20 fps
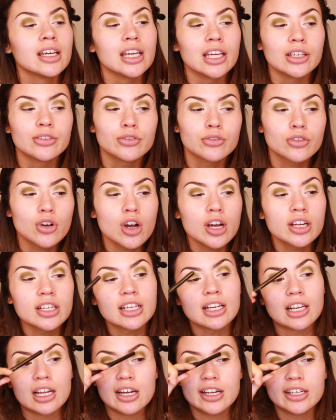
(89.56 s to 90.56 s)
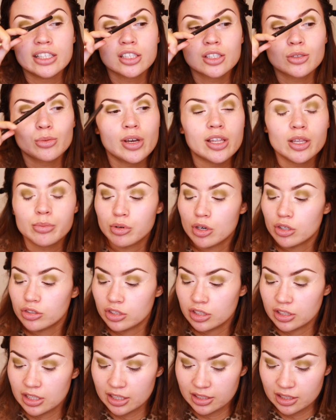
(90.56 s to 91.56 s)
If you've got any lines where the
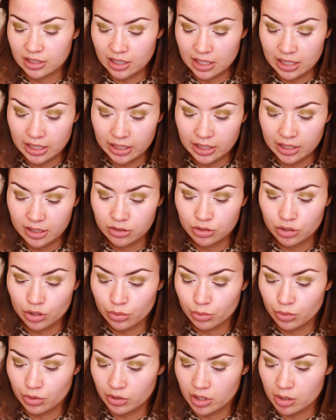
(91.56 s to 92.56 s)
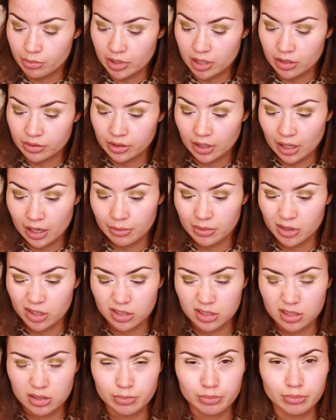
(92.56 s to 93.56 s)
product hasn't hit, don't worry about that
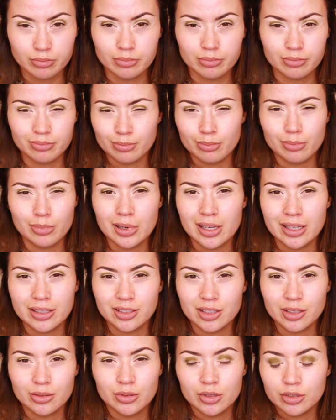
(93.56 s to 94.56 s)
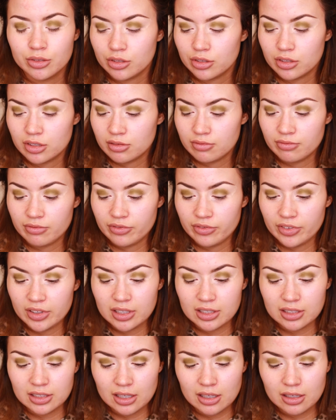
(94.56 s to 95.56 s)
because blending will just
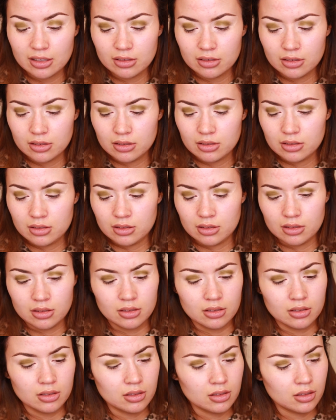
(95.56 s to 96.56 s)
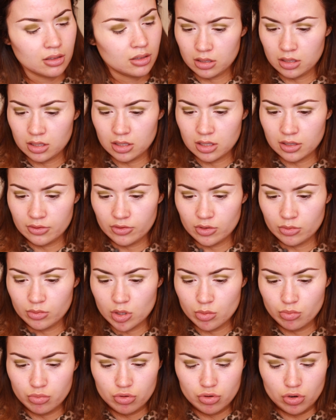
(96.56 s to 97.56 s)
fix that. Oh, is that from
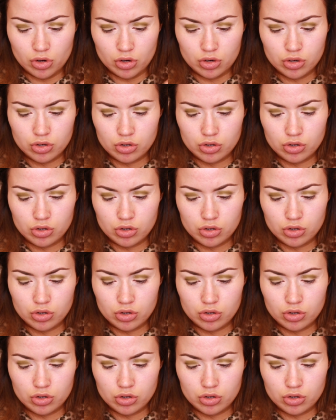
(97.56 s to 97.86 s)
my brush?